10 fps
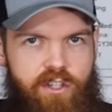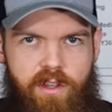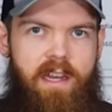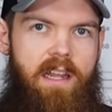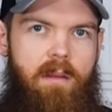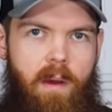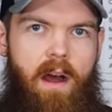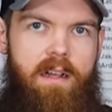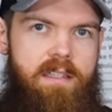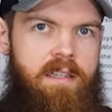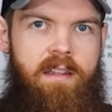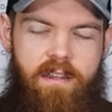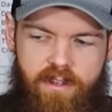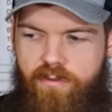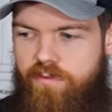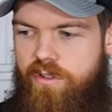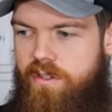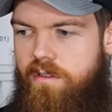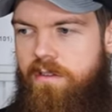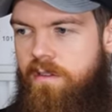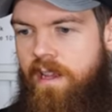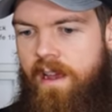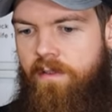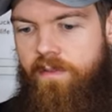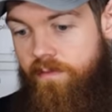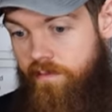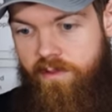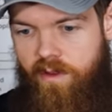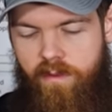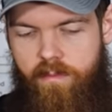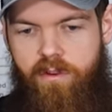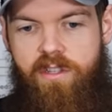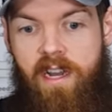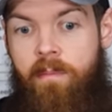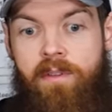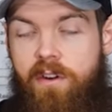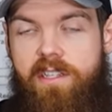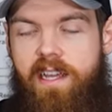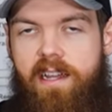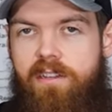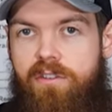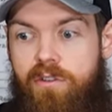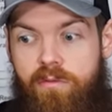that you get in the box, and then you just to have you know most of the time 30 seconds